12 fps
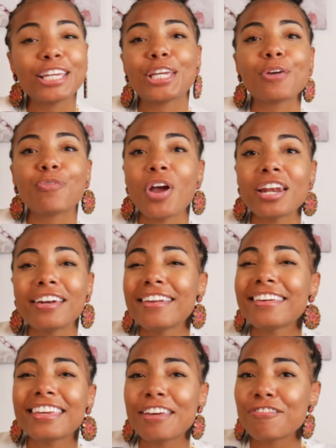Get ready to
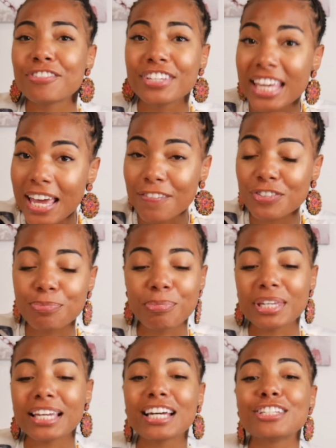give gifts
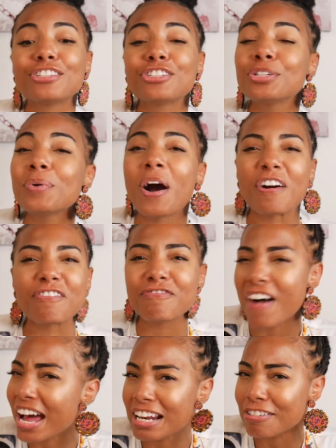because you are
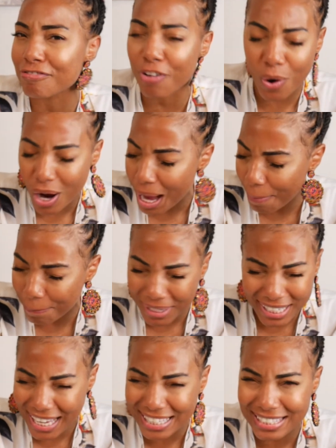fighting for a
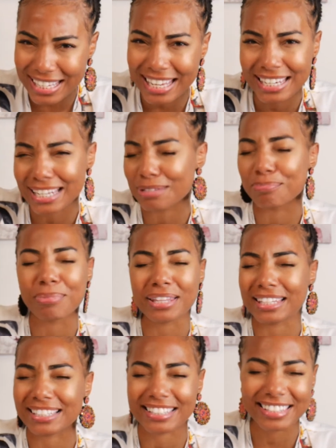place in this
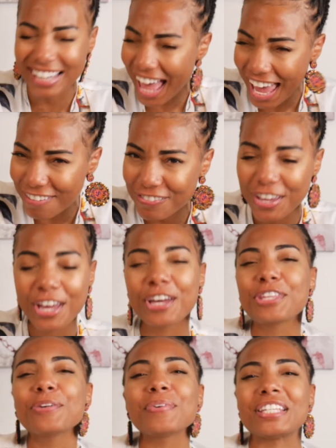brother's life.
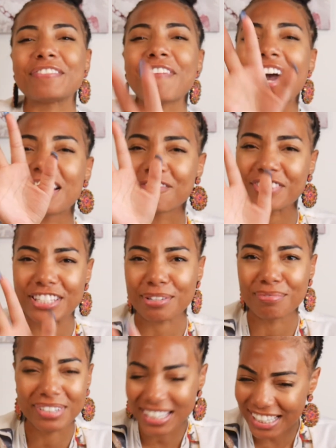You is fighting for
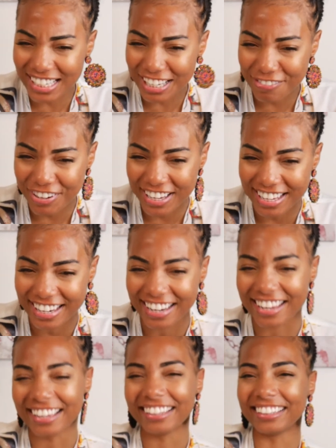some love, honey.